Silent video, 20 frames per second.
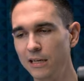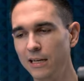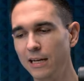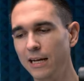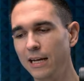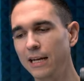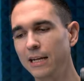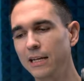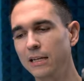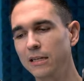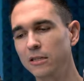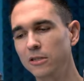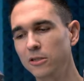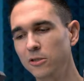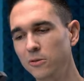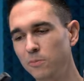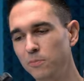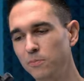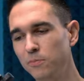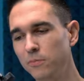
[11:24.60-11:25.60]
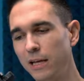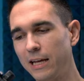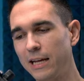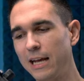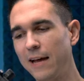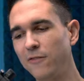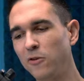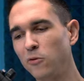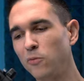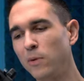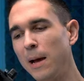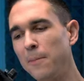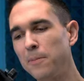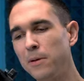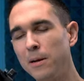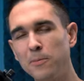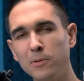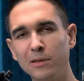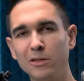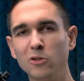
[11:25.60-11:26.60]
and you like have to wrap
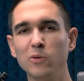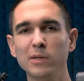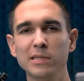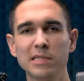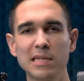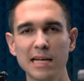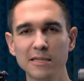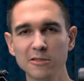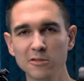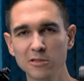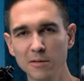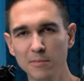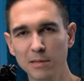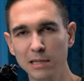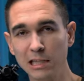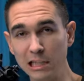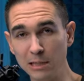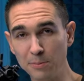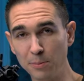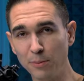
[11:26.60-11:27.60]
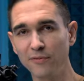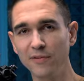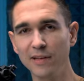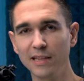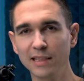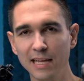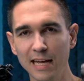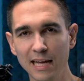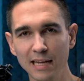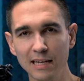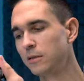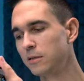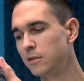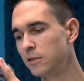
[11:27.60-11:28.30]
it up with twist ties or something to prevent that.